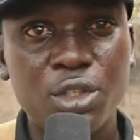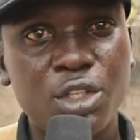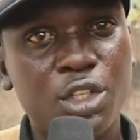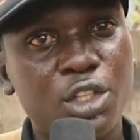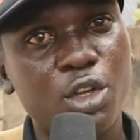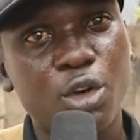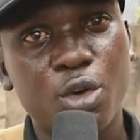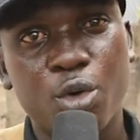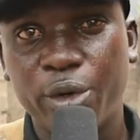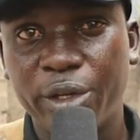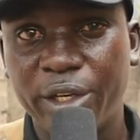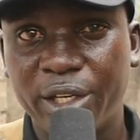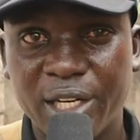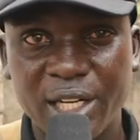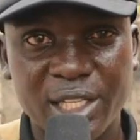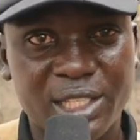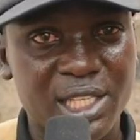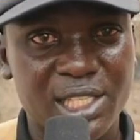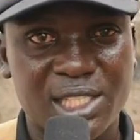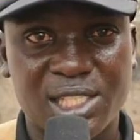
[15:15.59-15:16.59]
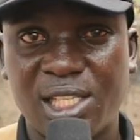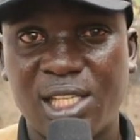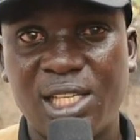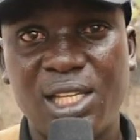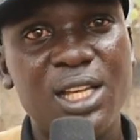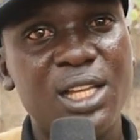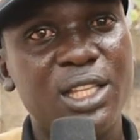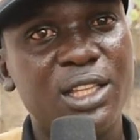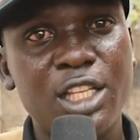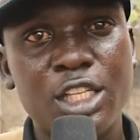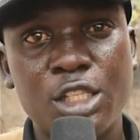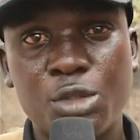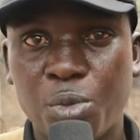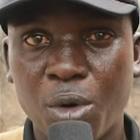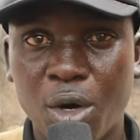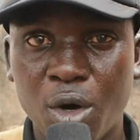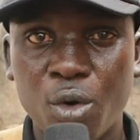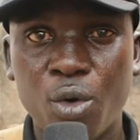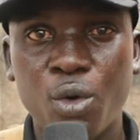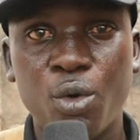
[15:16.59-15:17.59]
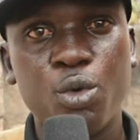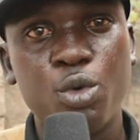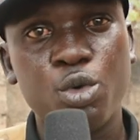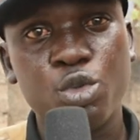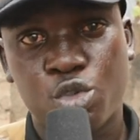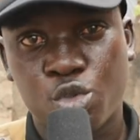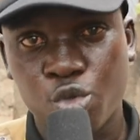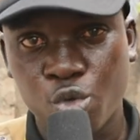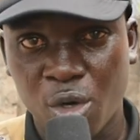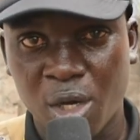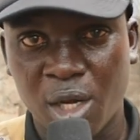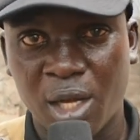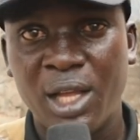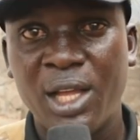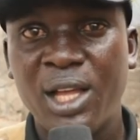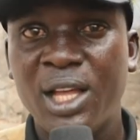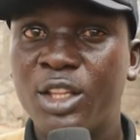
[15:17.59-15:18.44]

you not go regret and say this bowl who do one.